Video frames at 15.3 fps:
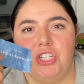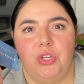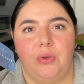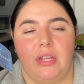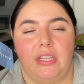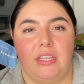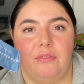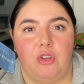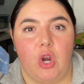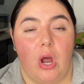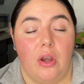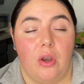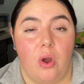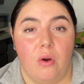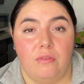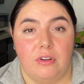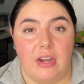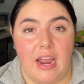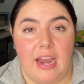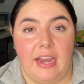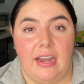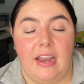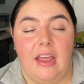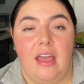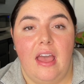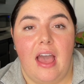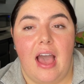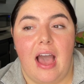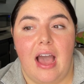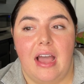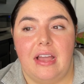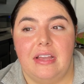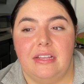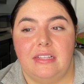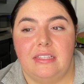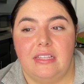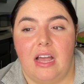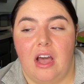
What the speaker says: You can leave it on overnight as